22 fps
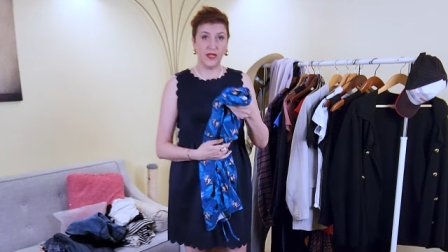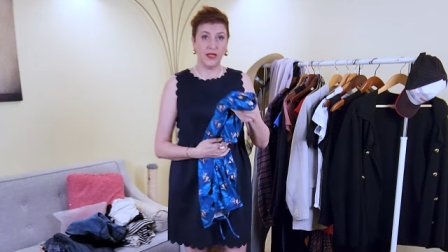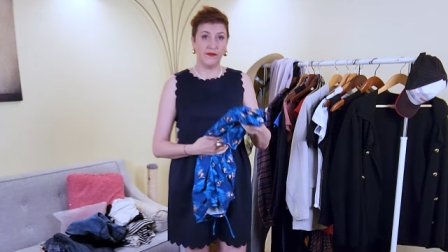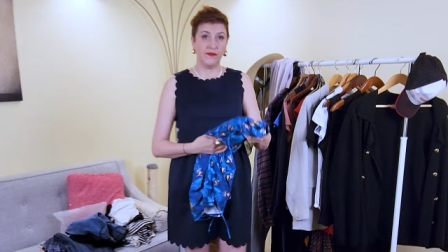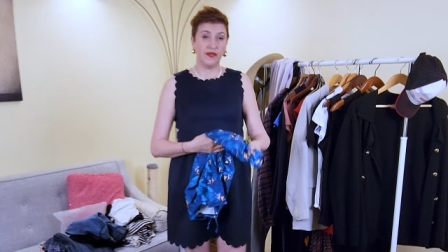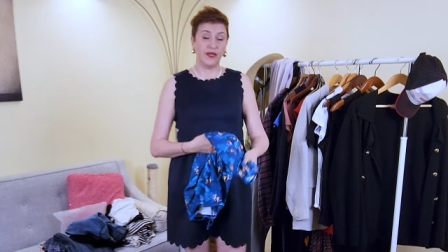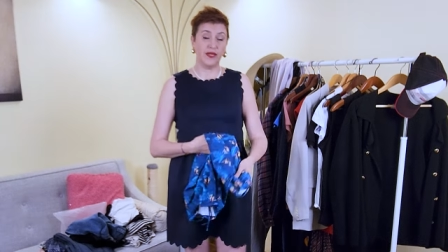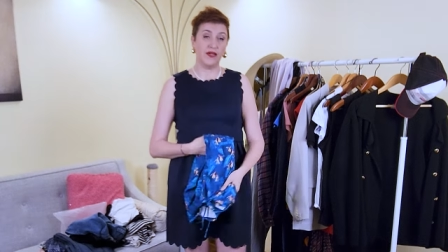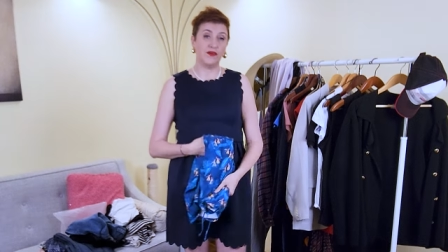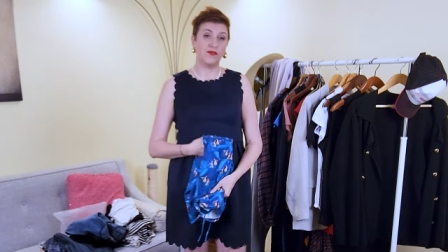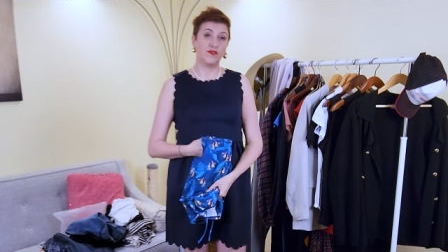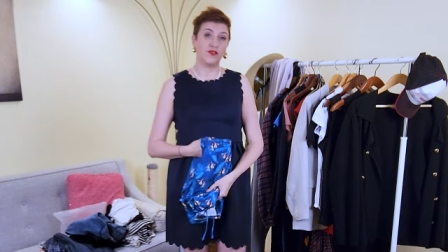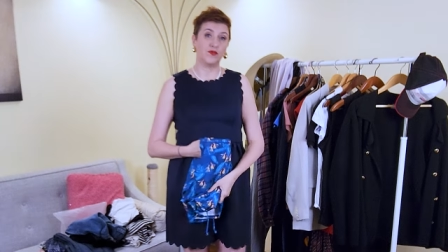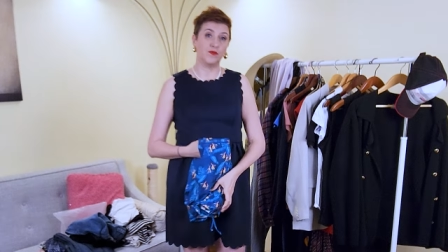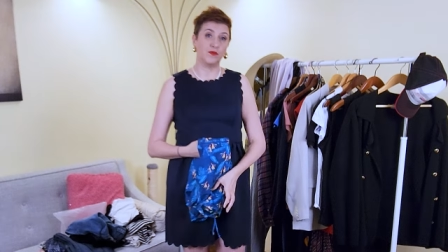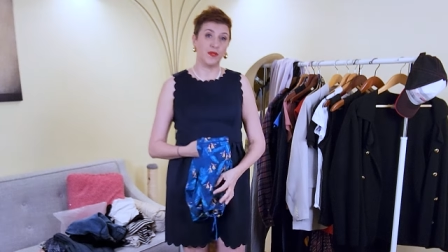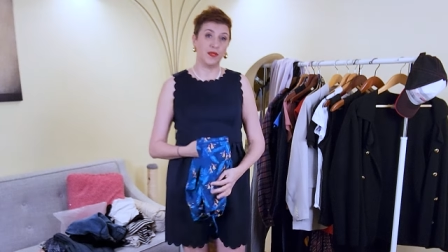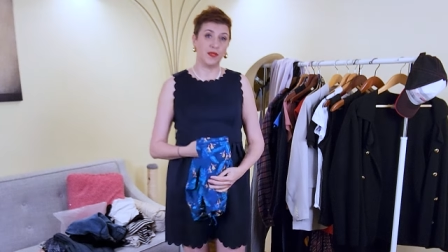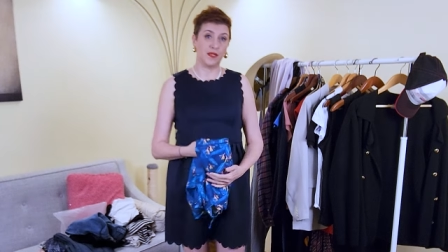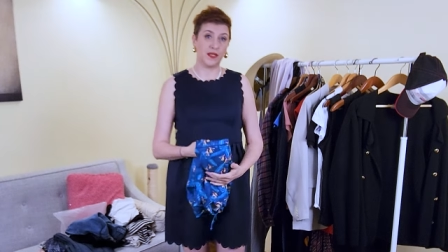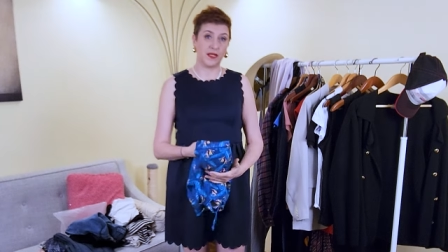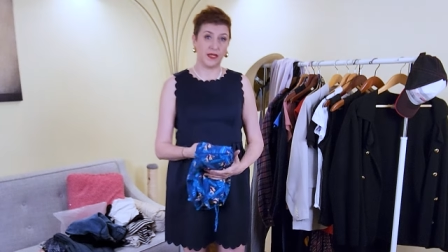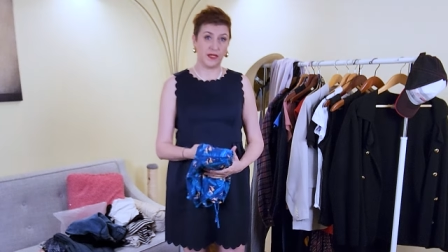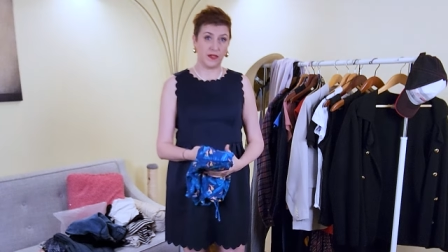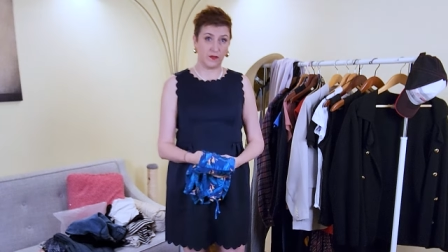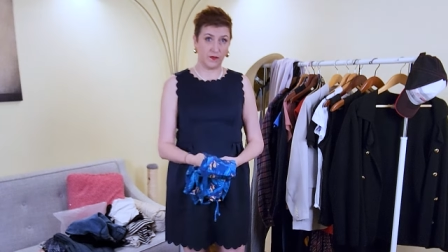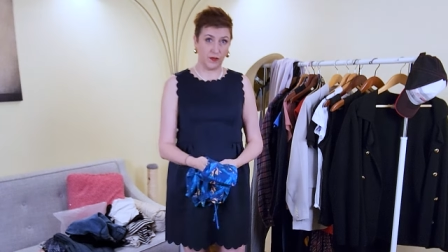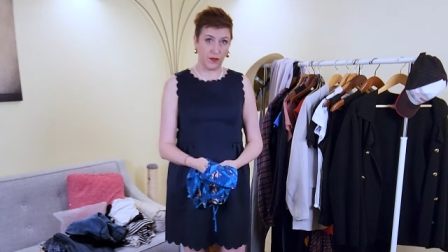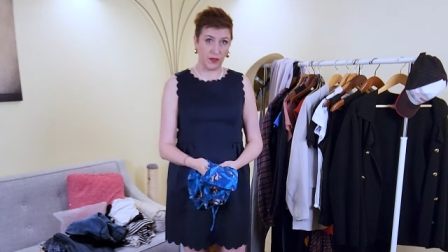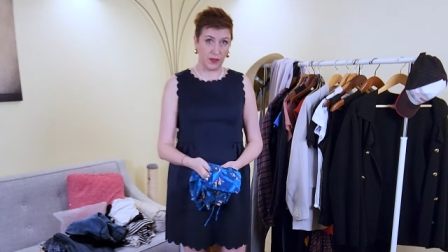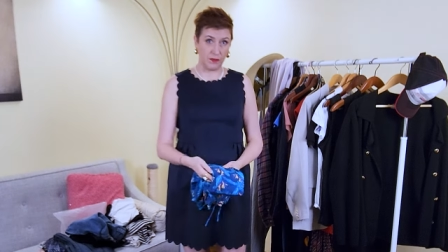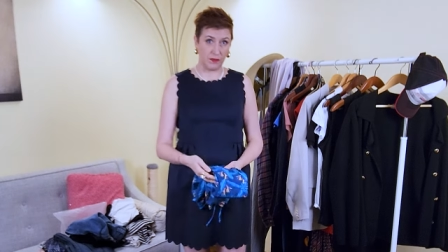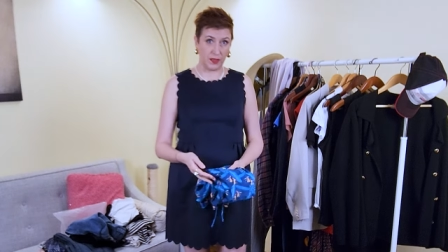we have to be
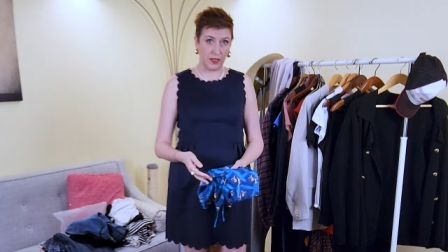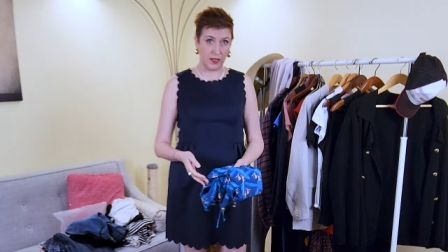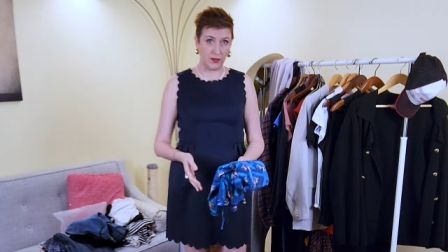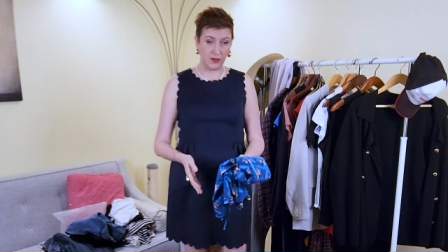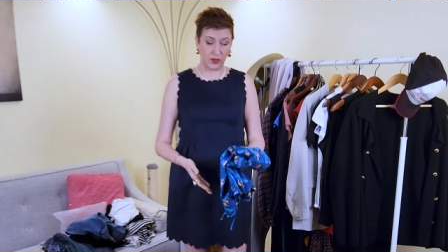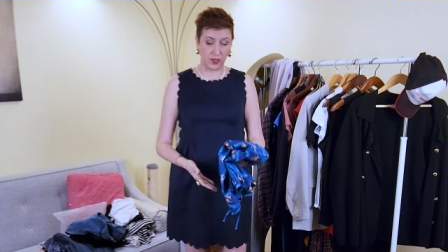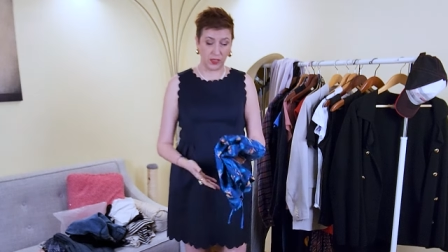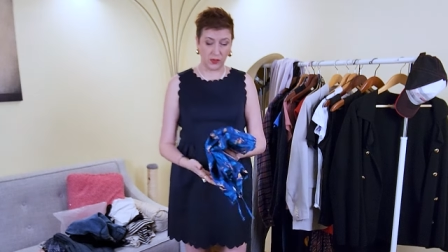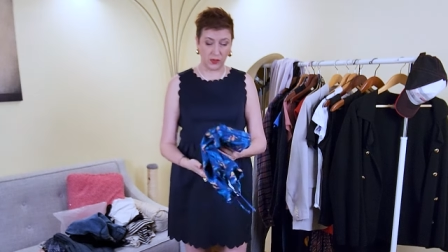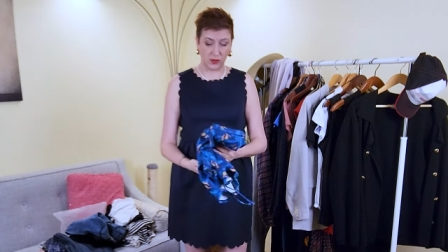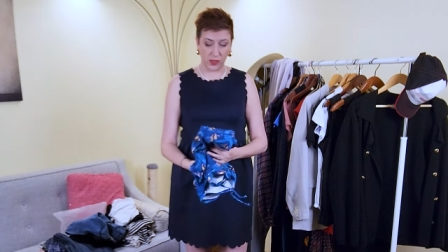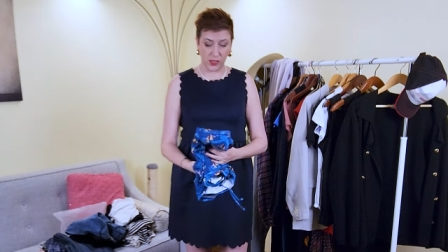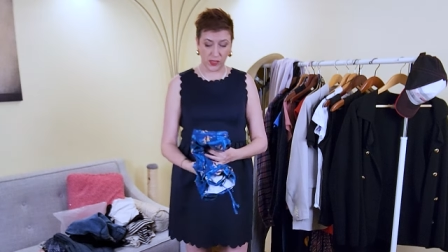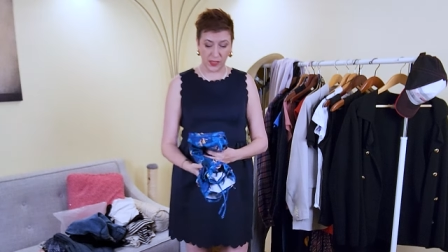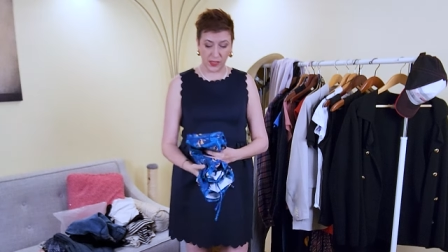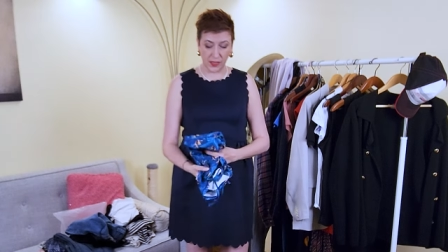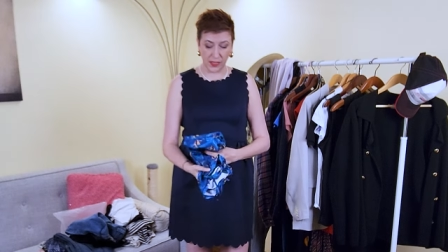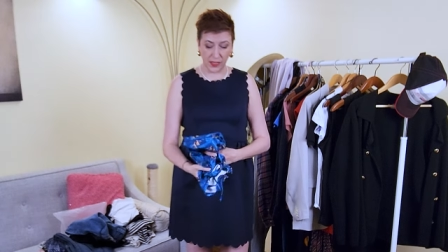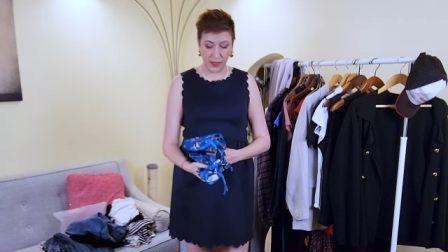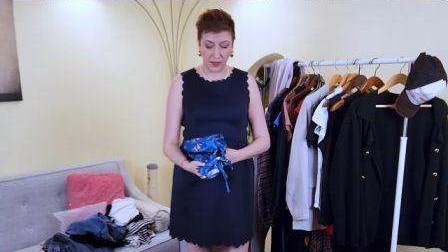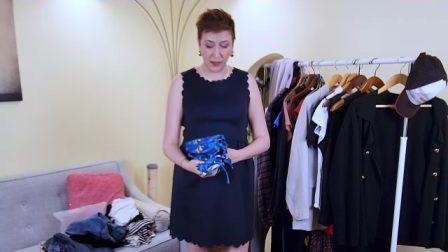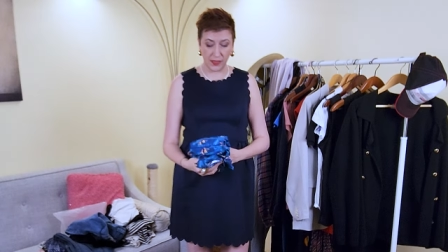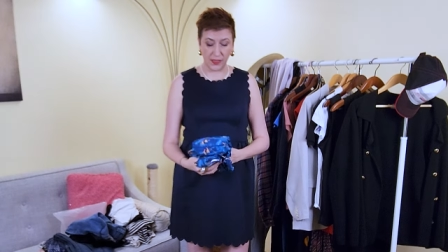careful about our skin.